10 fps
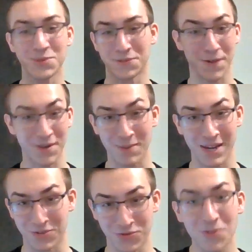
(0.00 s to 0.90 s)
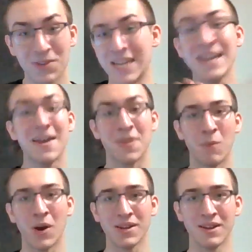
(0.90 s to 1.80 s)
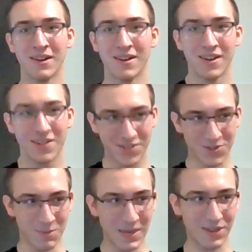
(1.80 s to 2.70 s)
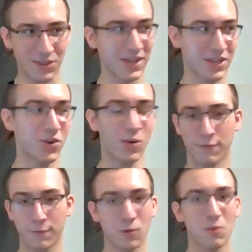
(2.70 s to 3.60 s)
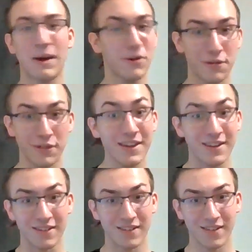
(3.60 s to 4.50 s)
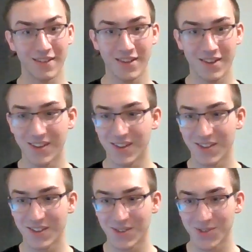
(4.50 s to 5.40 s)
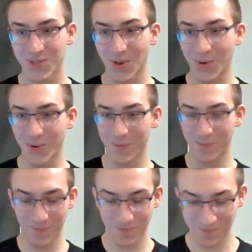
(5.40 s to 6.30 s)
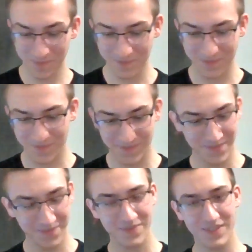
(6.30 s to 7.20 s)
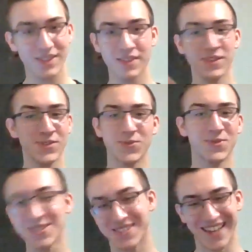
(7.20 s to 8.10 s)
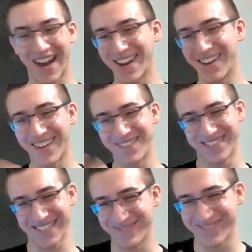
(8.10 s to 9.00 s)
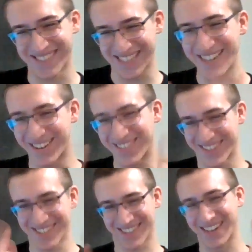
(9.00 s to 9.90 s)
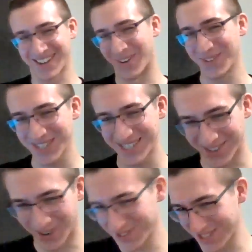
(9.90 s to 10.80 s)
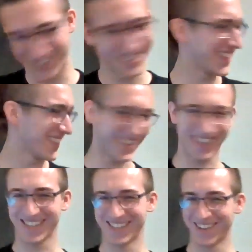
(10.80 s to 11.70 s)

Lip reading: was funded by Controlly. He had the money to make like, a full metal thing. So this I know I'm seeing all this like holy shit, like